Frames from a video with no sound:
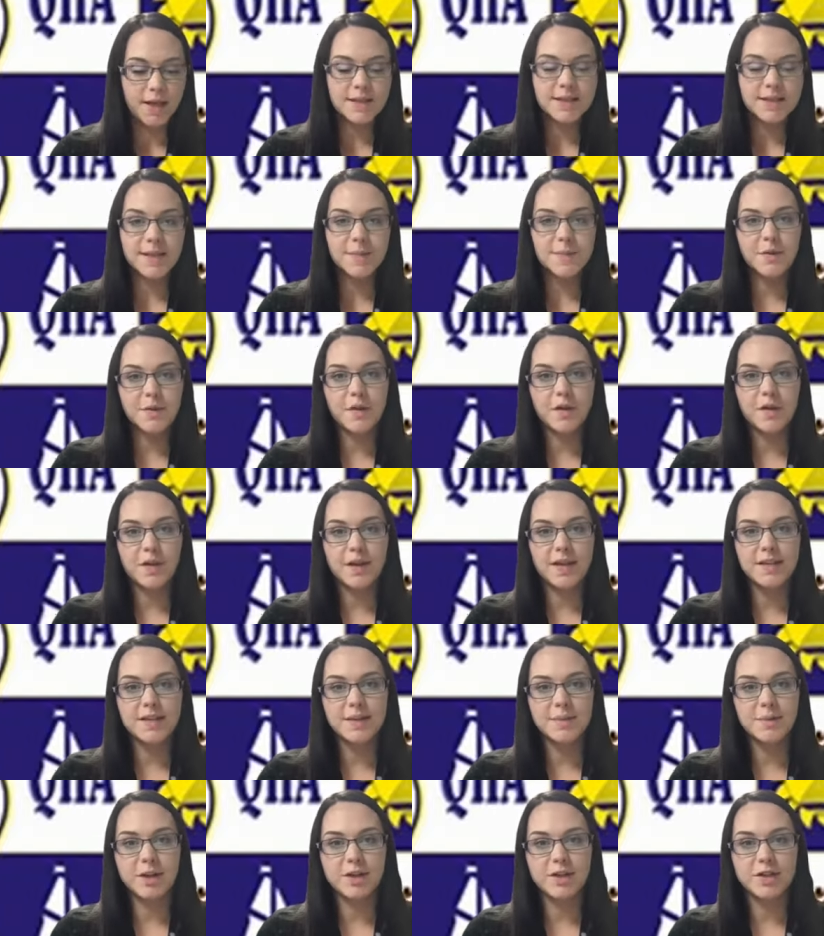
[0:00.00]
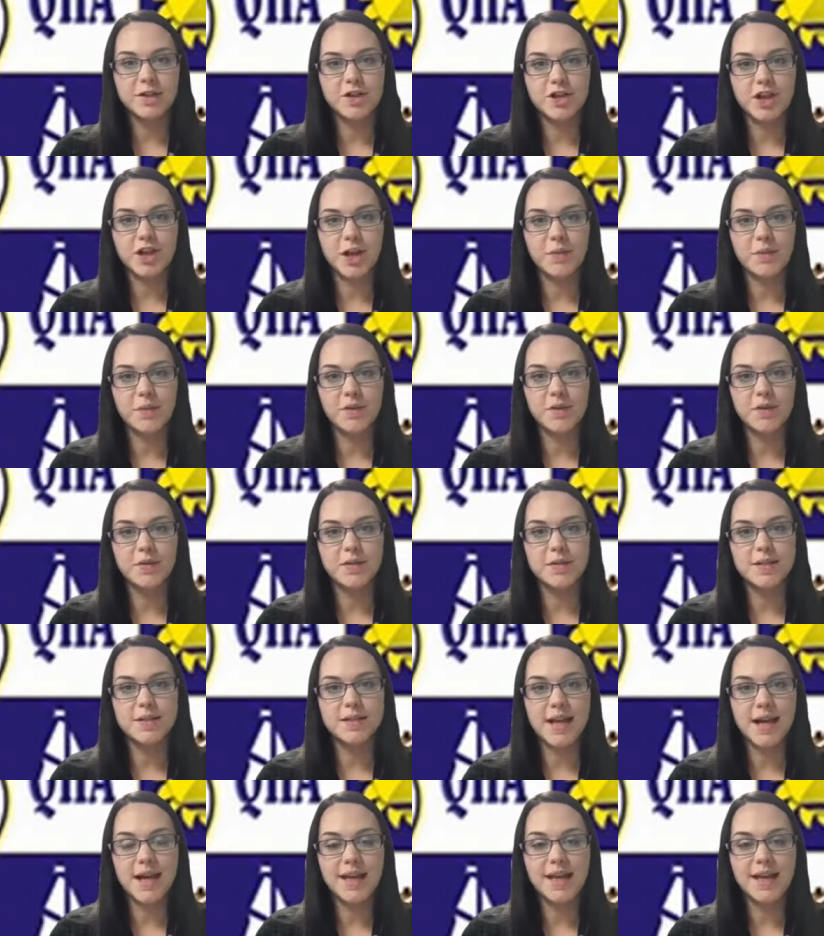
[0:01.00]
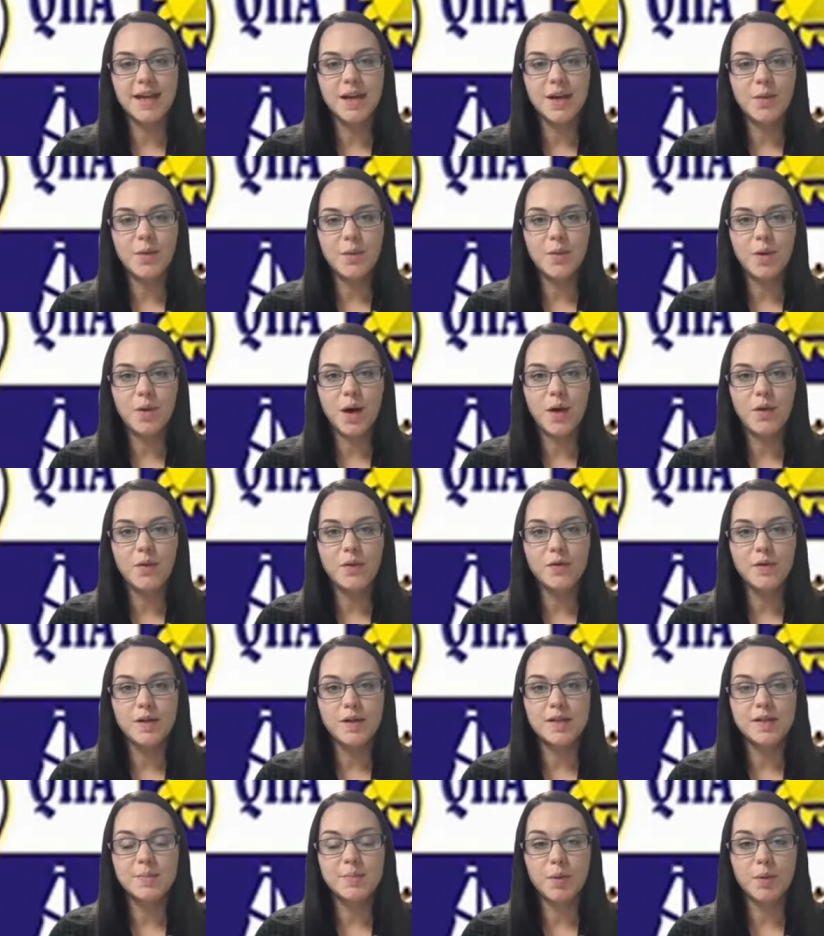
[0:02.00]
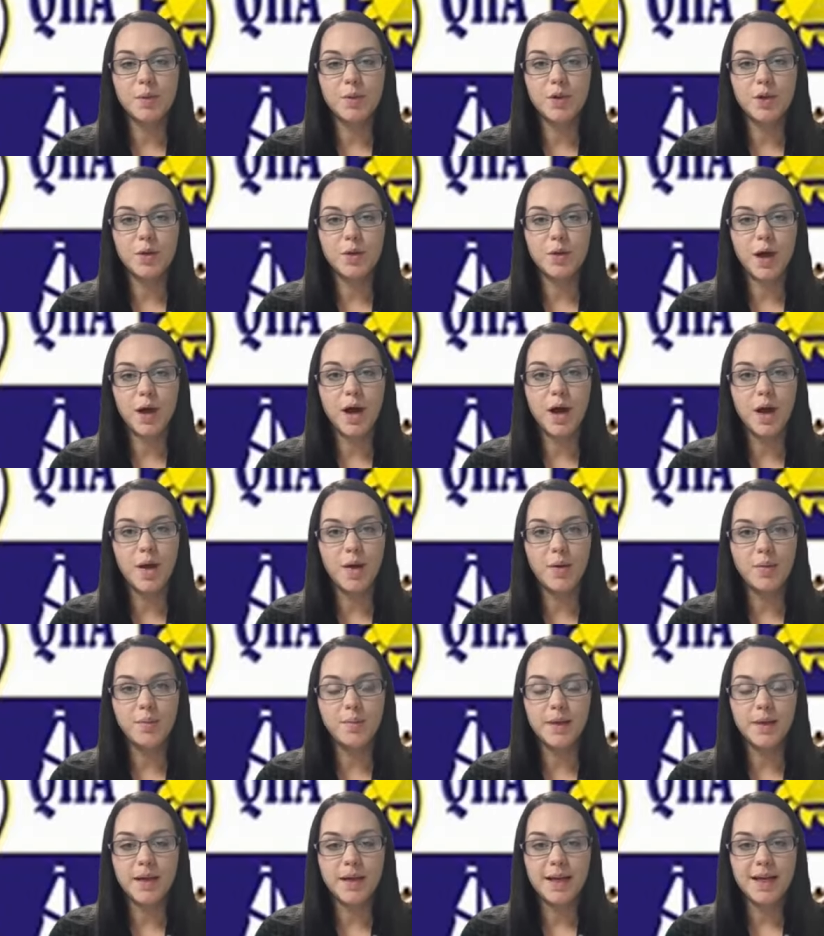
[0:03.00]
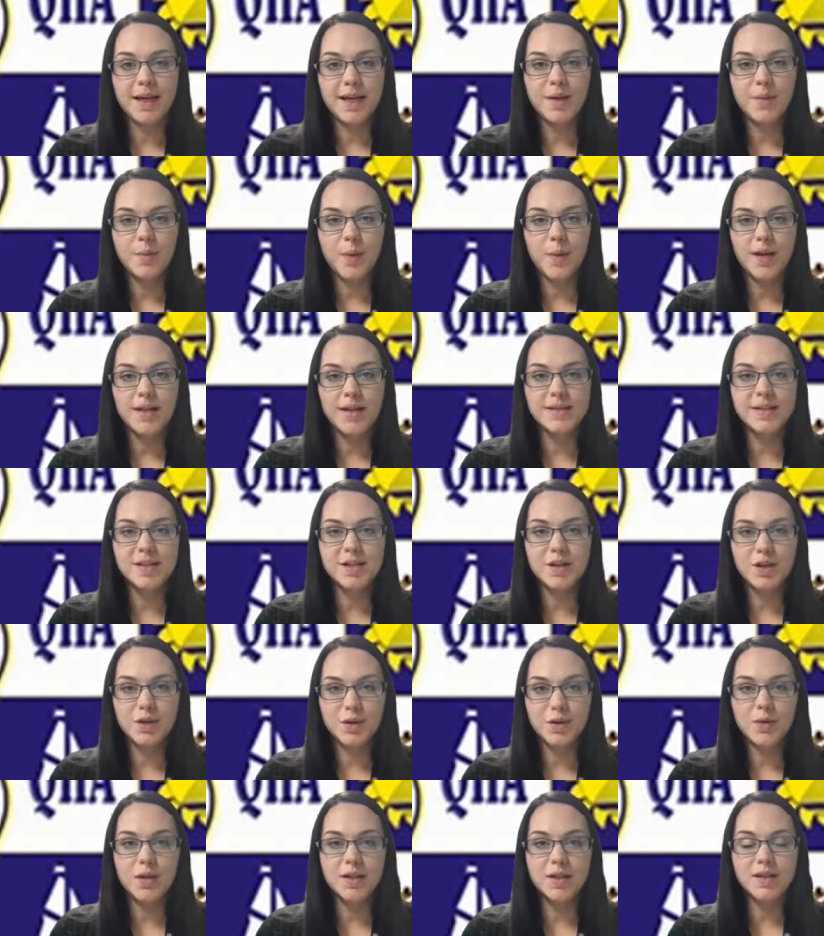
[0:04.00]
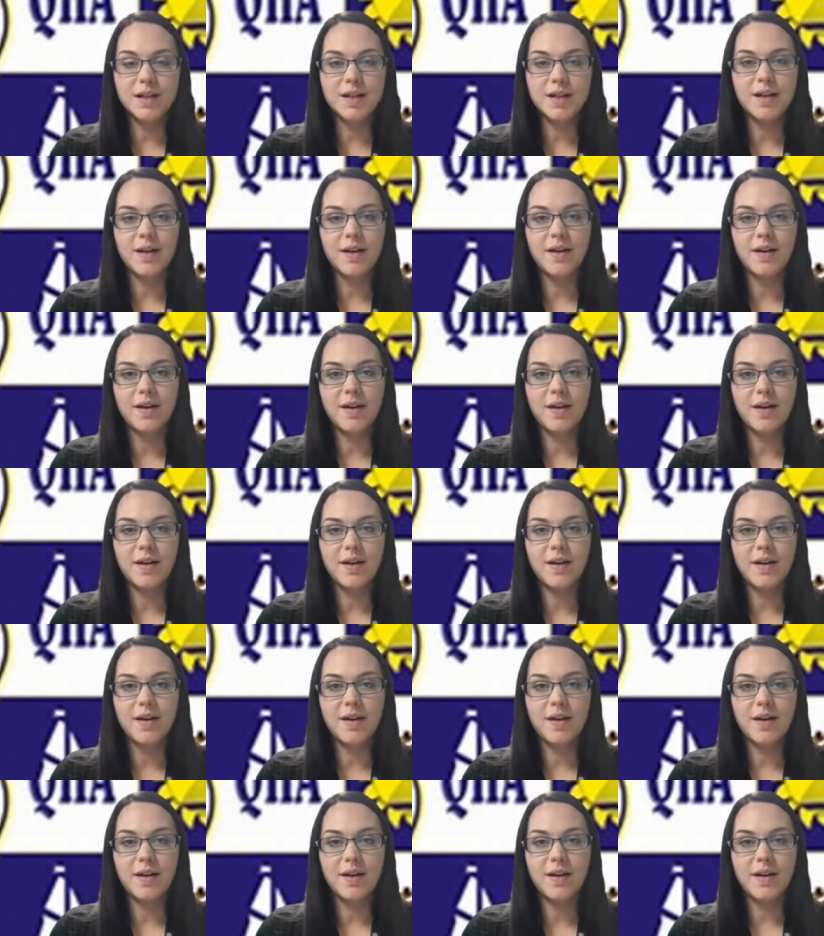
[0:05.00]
Some of the things I'm going to share with you today will hopefully support you at home in ways that you can